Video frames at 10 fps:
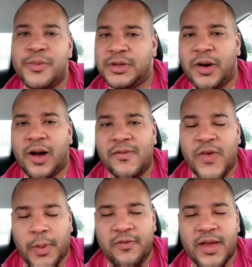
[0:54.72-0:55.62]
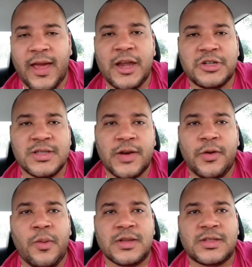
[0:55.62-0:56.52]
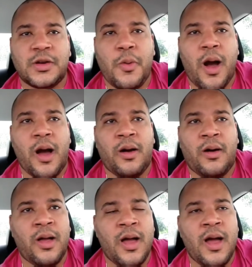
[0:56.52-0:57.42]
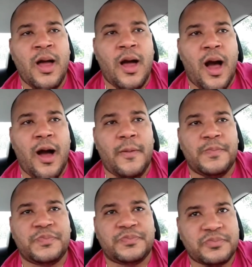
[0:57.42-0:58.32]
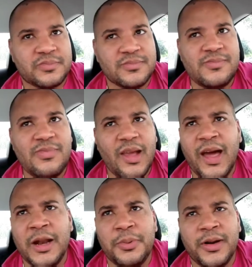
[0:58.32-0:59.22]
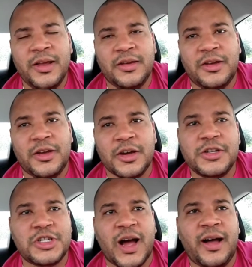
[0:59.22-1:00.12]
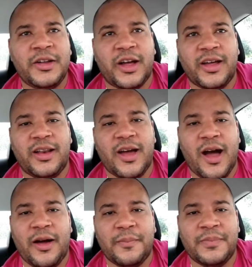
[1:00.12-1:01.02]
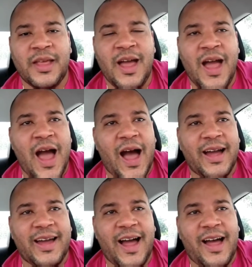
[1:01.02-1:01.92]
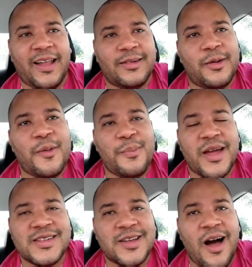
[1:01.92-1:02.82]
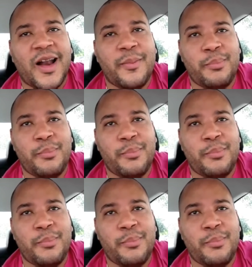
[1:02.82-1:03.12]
Had a pretty good childhood. I got picked on and bullied. I got attacked once